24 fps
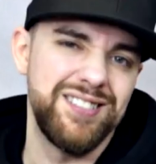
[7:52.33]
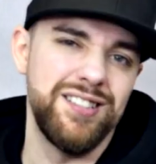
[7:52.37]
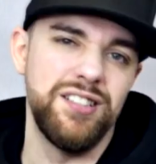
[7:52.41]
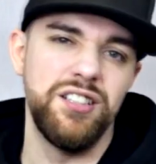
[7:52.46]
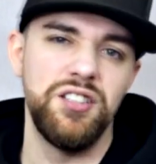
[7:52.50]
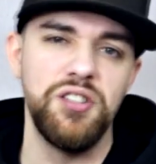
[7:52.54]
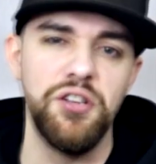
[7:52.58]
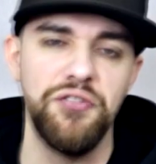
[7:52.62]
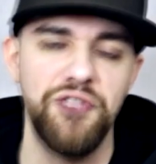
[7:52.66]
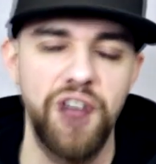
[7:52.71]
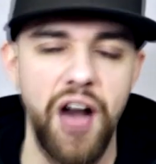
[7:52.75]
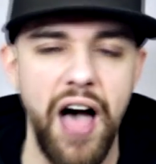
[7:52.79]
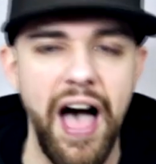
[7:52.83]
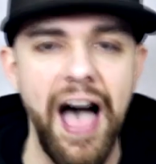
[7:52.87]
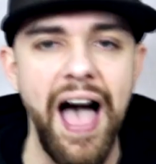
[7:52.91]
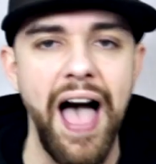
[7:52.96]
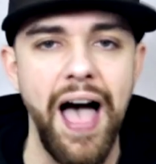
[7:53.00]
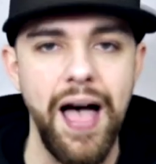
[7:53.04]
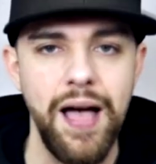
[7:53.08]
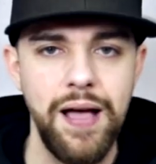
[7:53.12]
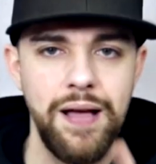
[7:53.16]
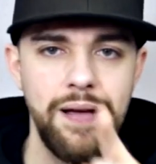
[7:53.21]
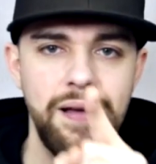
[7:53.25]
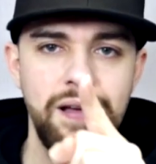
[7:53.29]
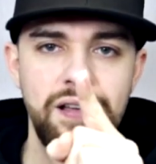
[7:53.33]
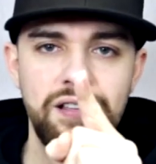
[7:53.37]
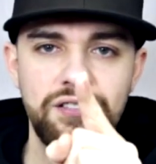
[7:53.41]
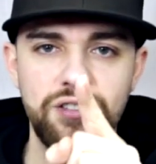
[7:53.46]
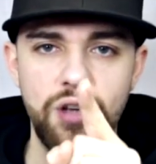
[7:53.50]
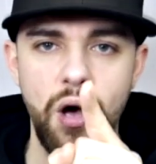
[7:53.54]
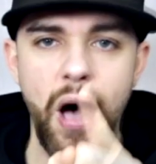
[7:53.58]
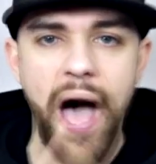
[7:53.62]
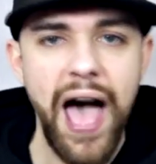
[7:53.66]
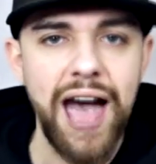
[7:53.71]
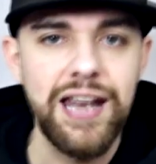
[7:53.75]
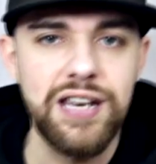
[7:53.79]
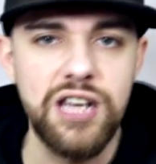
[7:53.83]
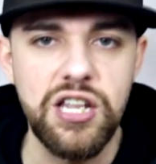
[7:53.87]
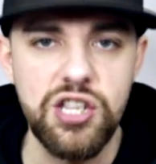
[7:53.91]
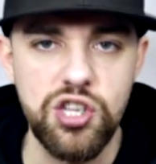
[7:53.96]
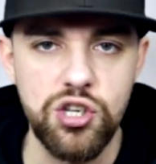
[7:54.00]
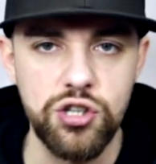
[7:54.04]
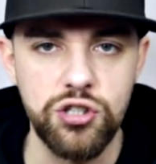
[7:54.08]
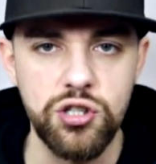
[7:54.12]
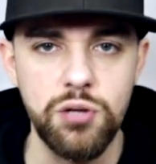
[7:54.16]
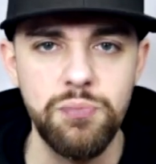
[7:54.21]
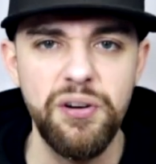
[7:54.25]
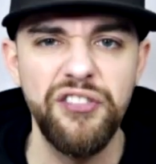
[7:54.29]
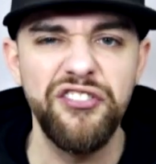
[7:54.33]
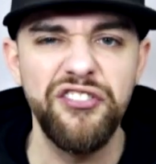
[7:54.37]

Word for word: and stuff like that. So hand ninjas, number